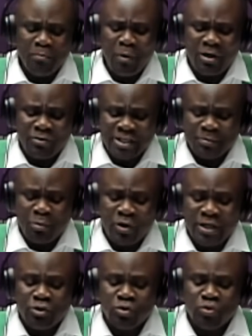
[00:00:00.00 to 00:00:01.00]
more
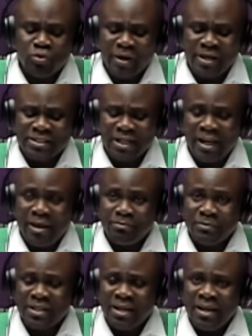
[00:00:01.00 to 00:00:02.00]
responded to his
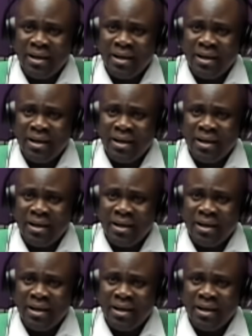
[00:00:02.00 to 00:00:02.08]
claims.